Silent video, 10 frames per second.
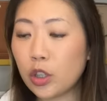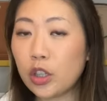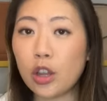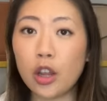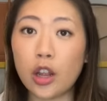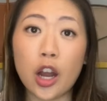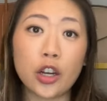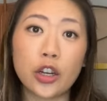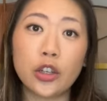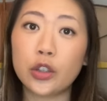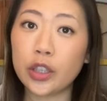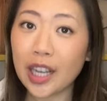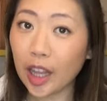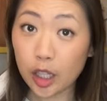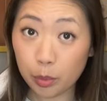the longer you look
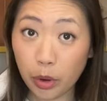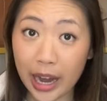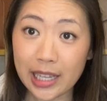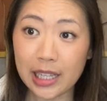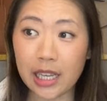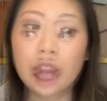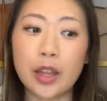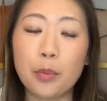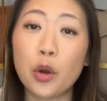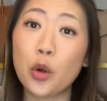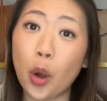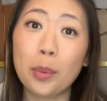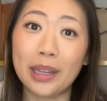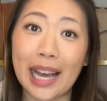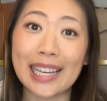at these prices, the more
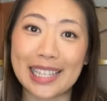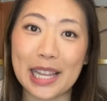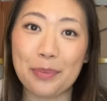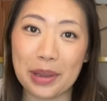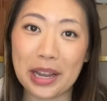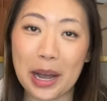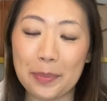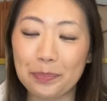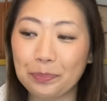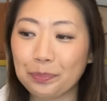normalized they become.